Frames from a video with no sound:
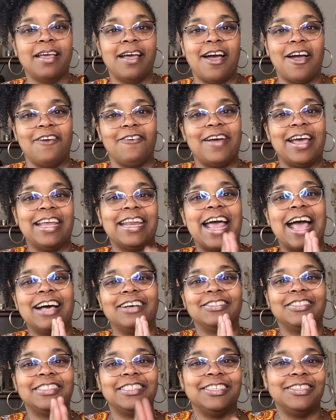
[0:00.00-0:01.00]
All right, I'll
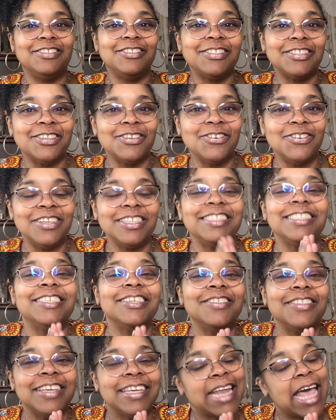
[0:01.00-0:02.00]
see you soon. Until
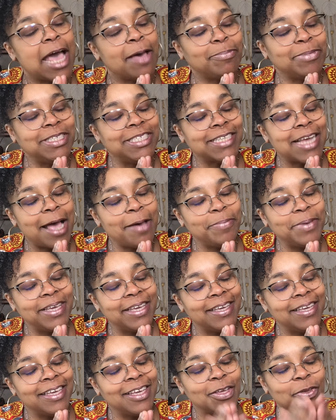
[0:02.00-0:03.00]
then, happy
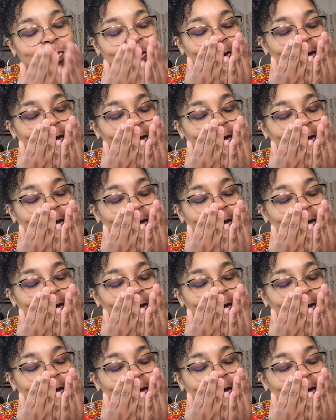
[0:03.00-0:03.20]
shopping.